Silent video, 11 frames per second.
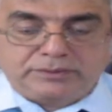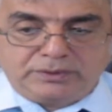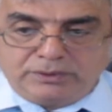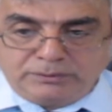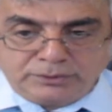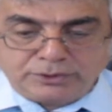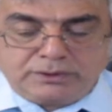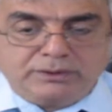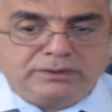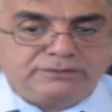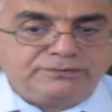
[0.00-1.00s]
almost
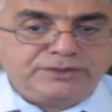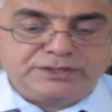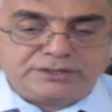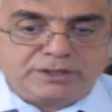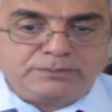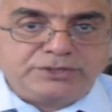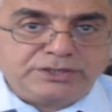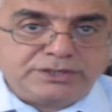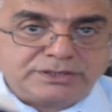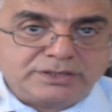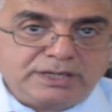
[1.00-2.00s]
all of the
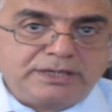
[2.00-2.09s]
subjects